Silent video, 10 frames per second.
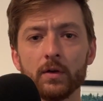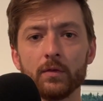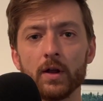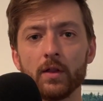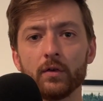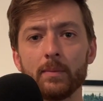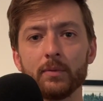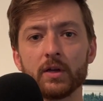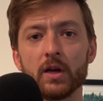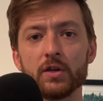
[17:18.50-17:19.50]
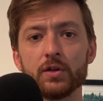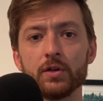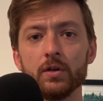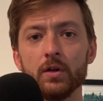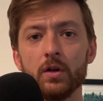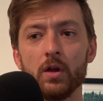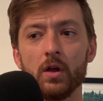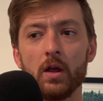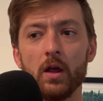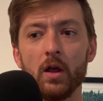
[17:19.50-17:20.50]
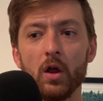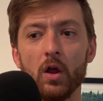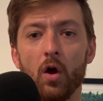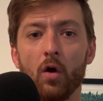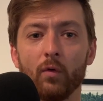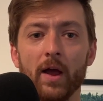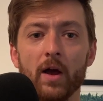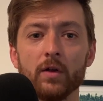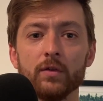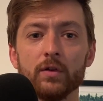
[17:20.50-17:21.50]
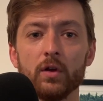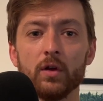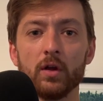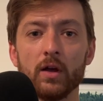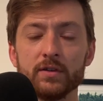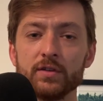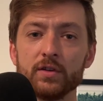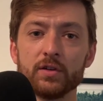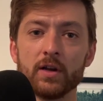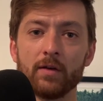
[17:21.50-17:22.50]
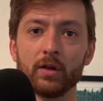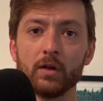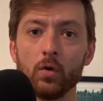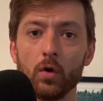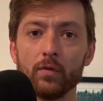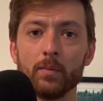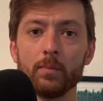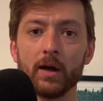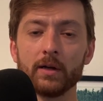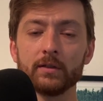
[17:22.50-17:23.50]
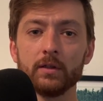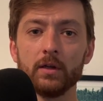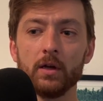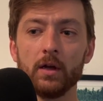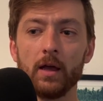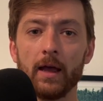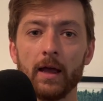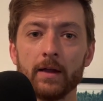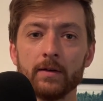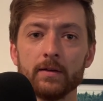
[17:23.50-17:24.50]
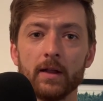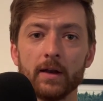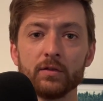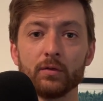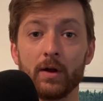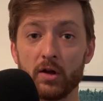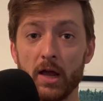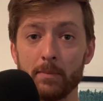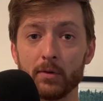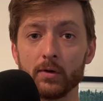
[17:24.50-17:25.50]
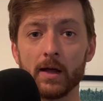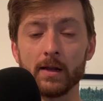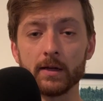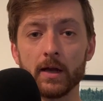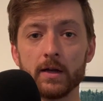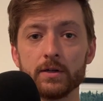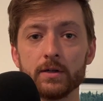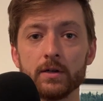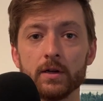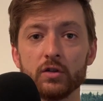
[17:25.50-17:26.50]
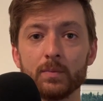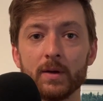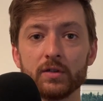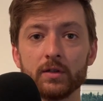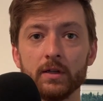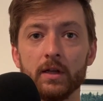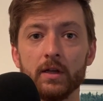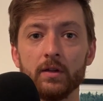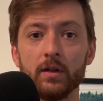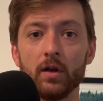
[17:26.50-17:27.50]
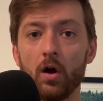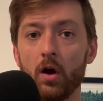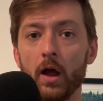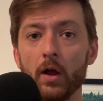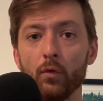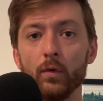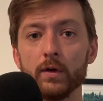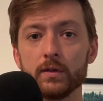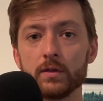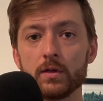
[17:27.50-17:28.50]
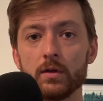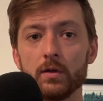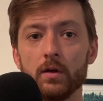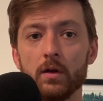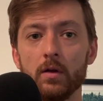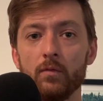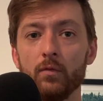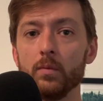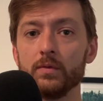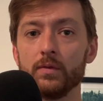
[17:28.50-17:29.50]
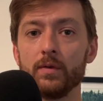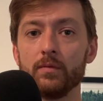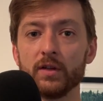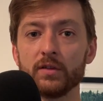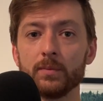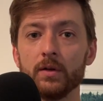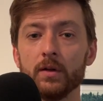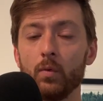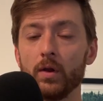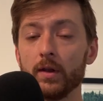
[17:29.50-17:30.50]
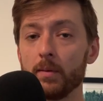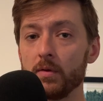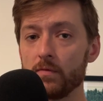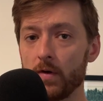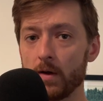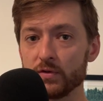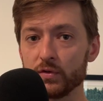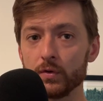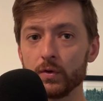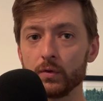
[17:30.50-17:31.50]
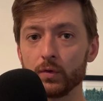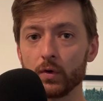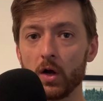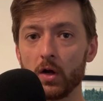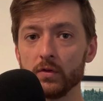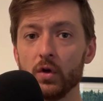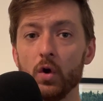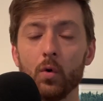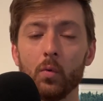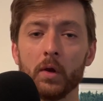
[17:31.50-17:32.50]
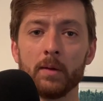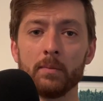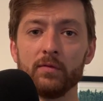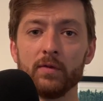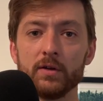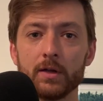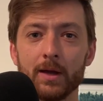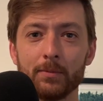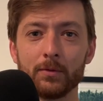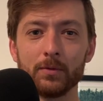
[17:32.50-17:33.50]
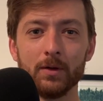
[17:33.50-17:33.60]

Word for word: of another application around a decision having a lot of impact, and that is around capital allocation, especially in the higher risk forms of investment, whether that be pharmaceutical trials or whether that be venture capital.